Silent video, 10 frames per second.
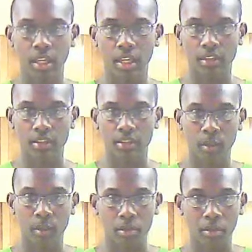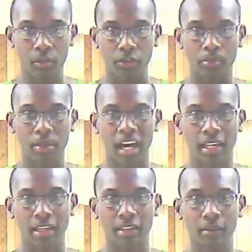is to be able to move your
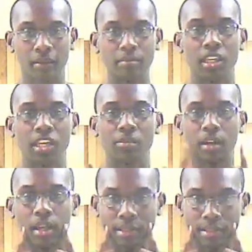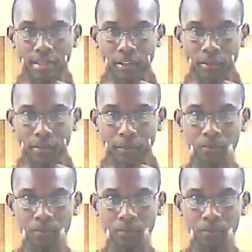body but keep your head still.